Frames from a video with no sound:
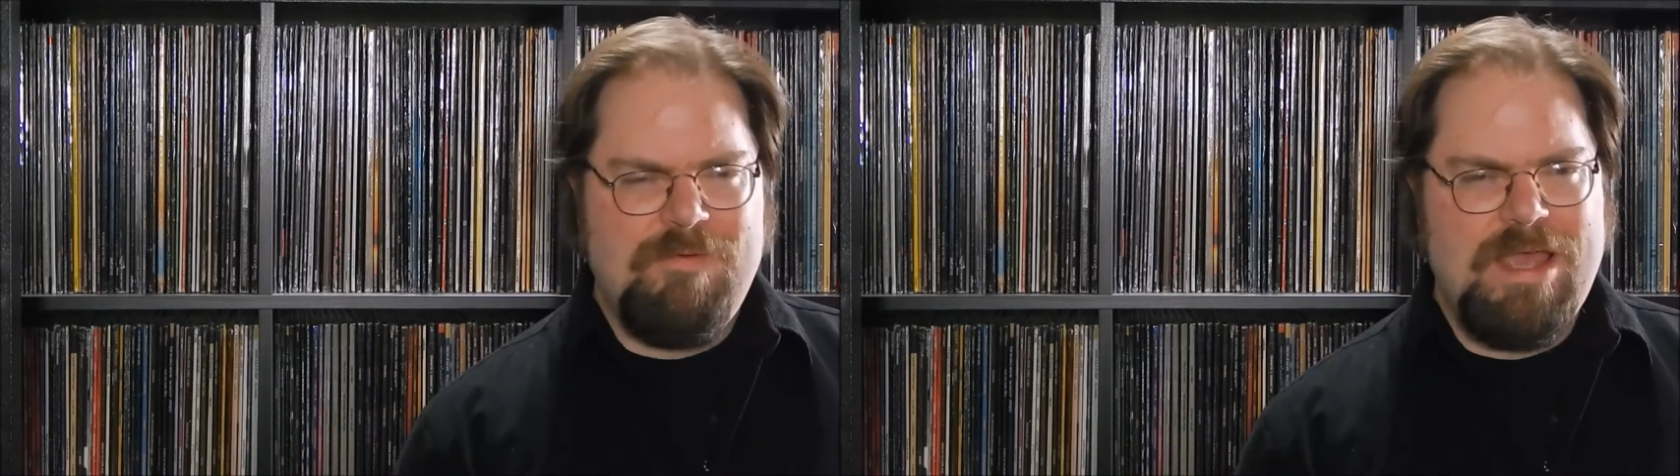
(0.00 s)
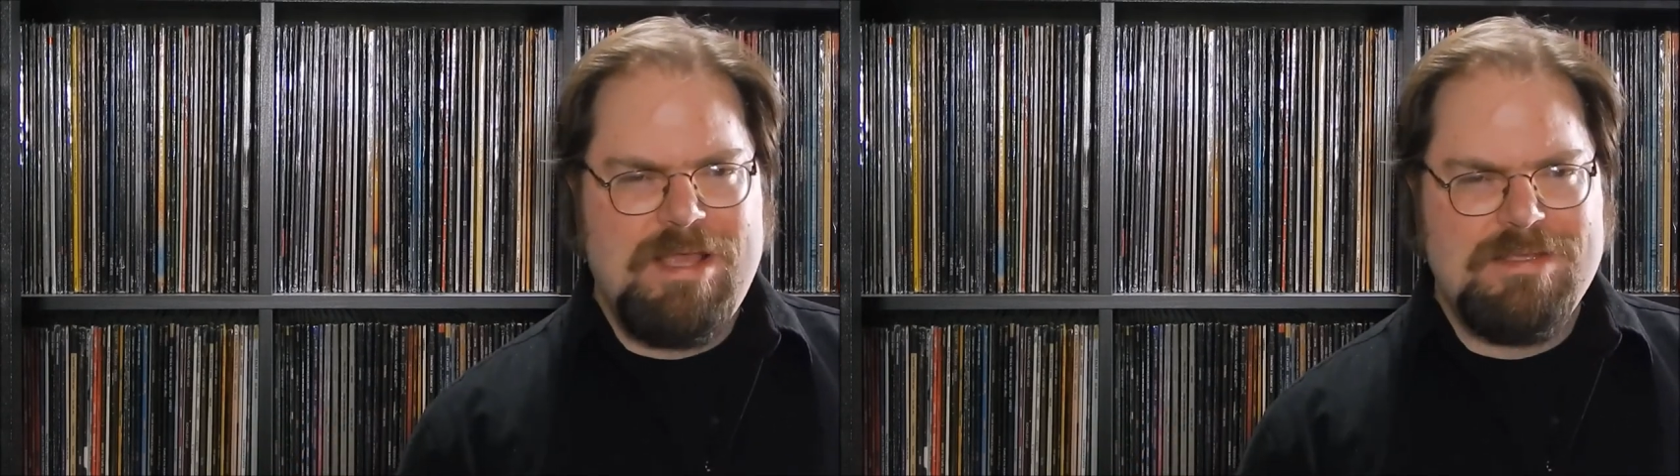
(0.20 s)

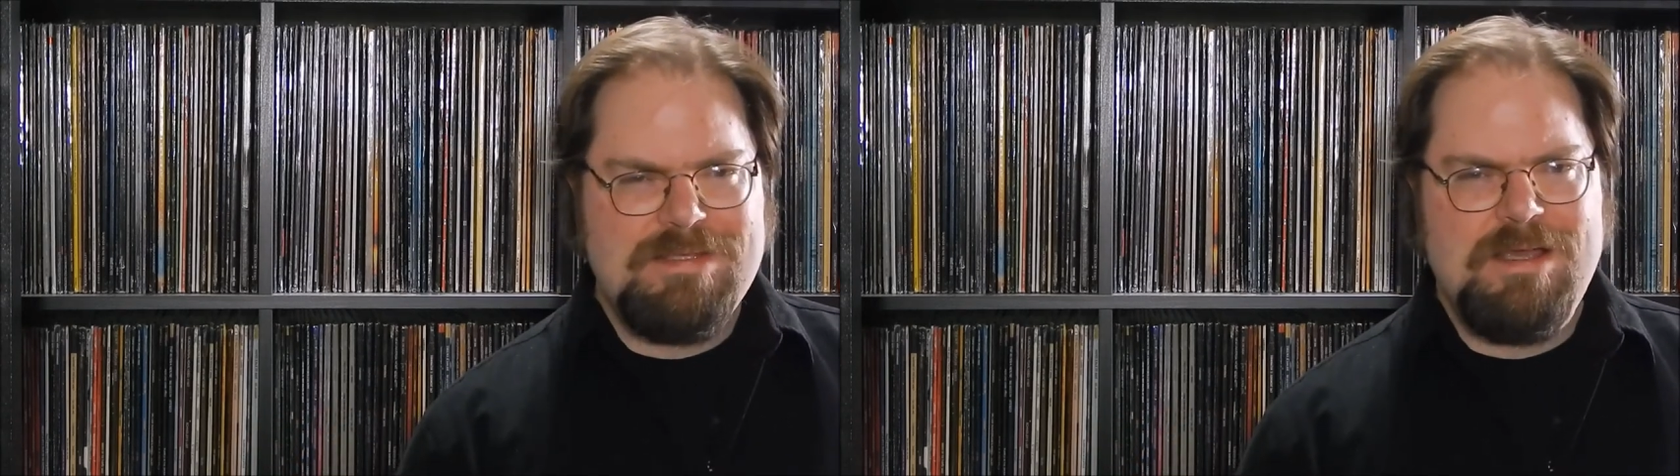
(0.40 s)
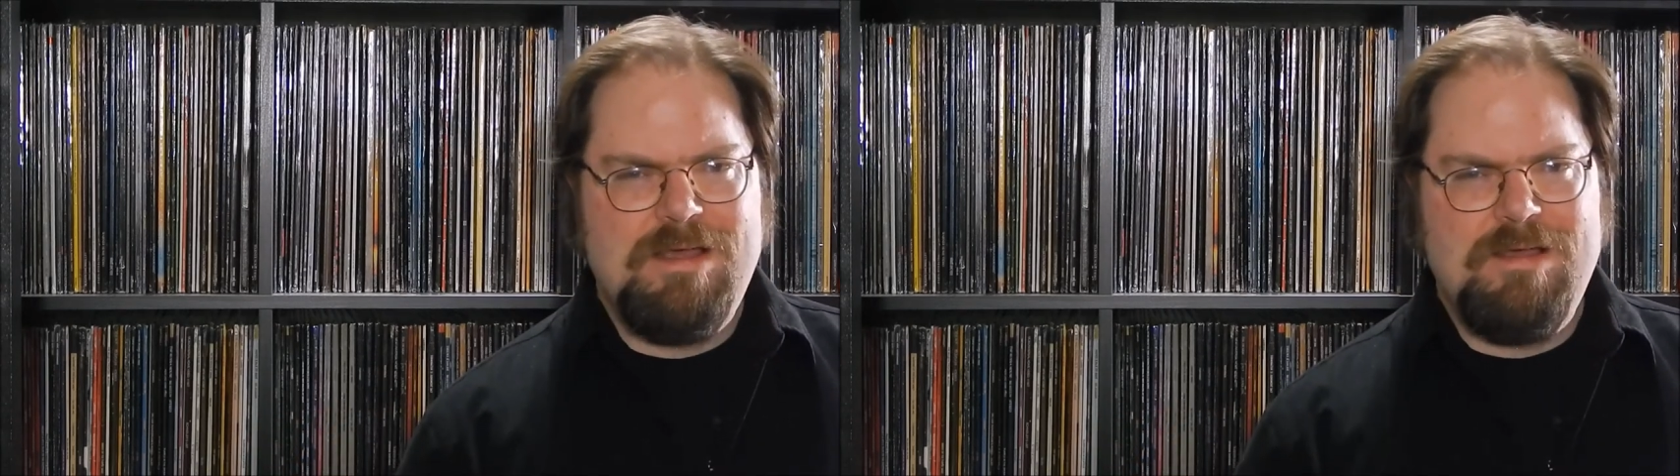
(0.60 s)

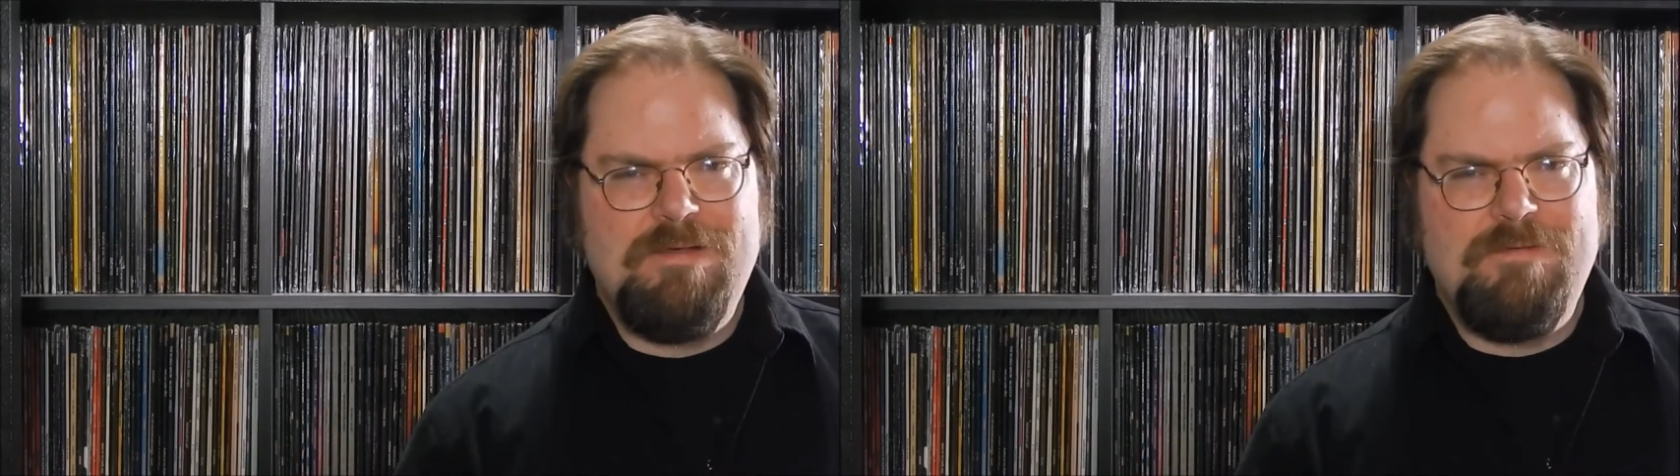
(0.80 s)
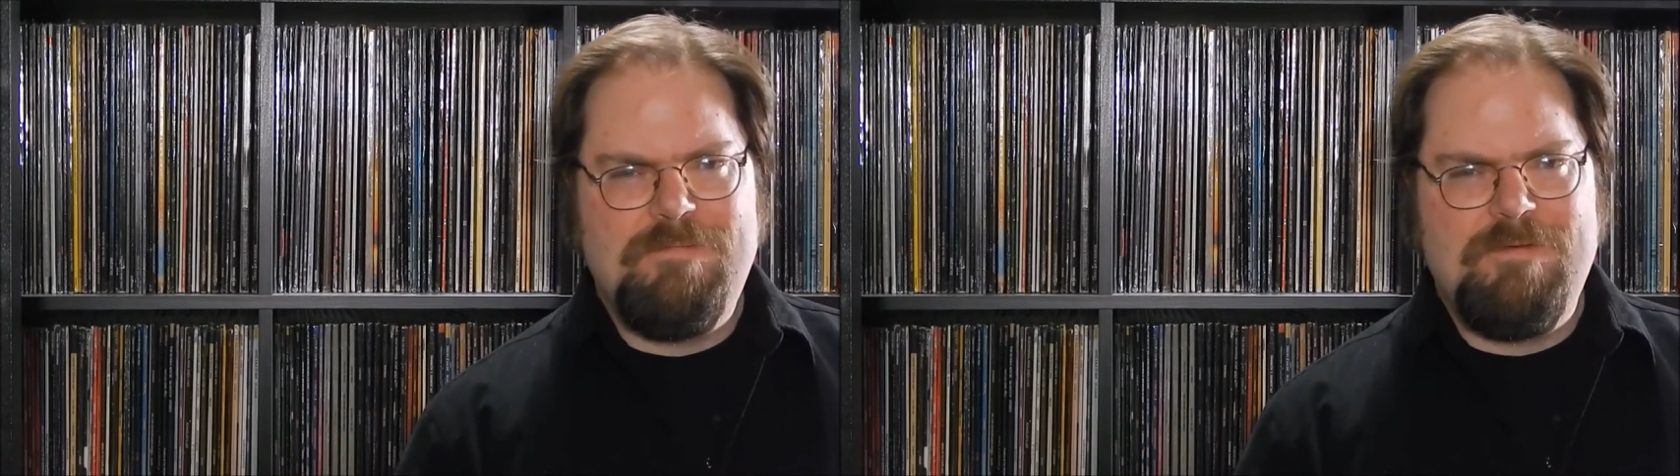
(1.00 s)
fans
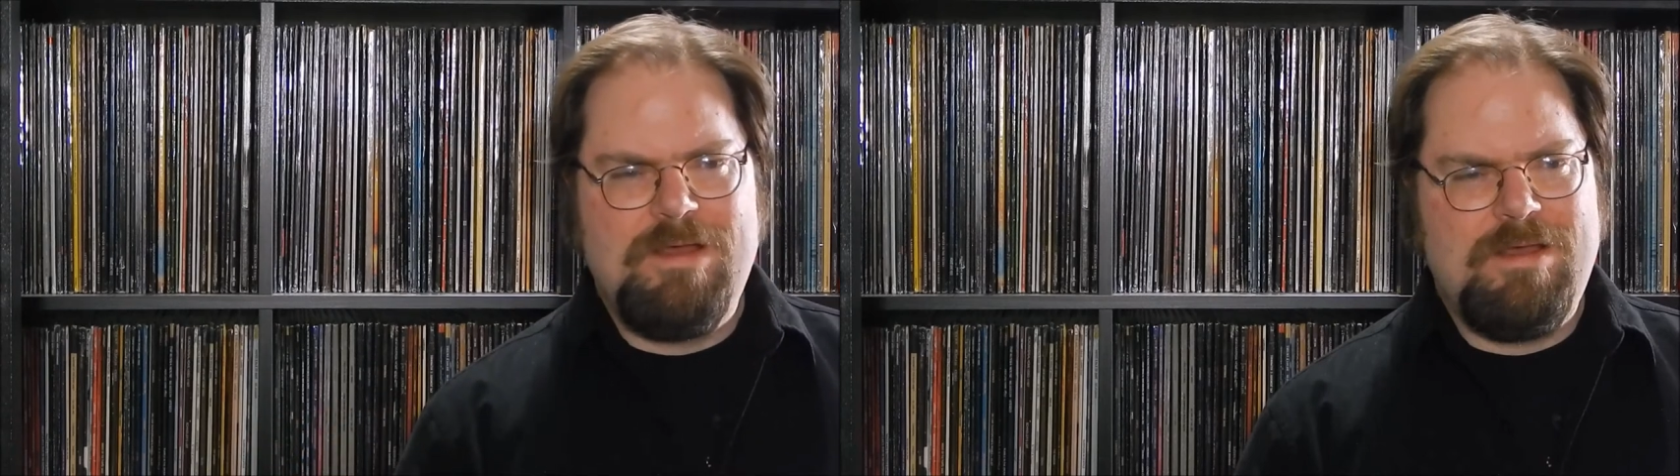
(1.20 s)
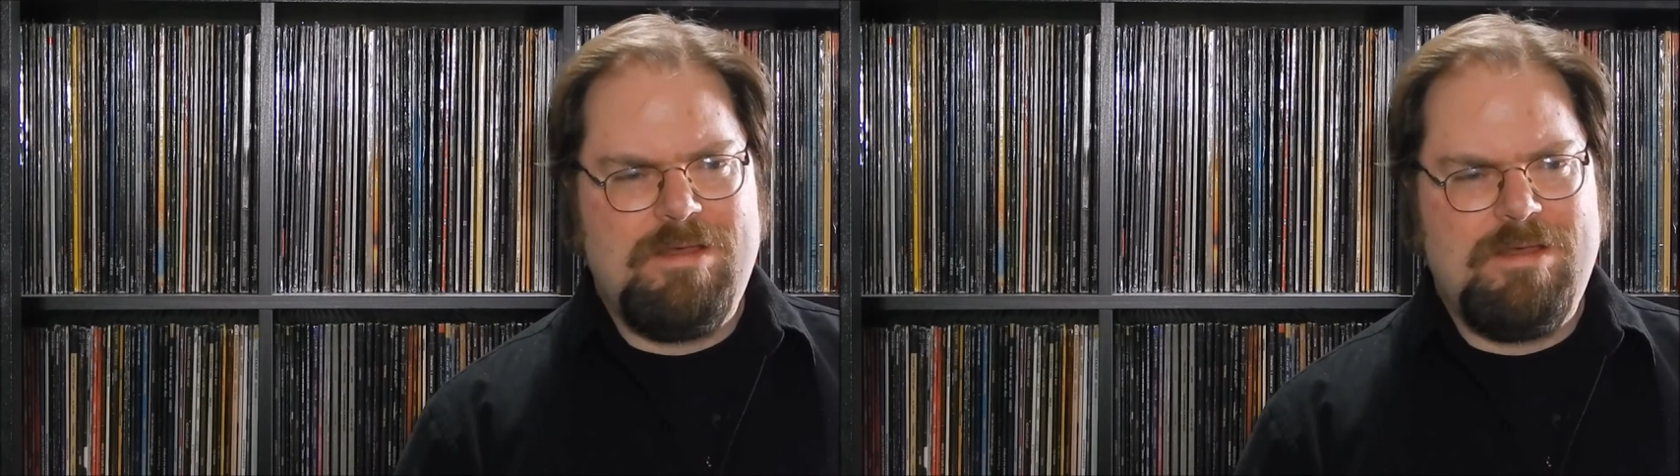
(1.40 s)
of,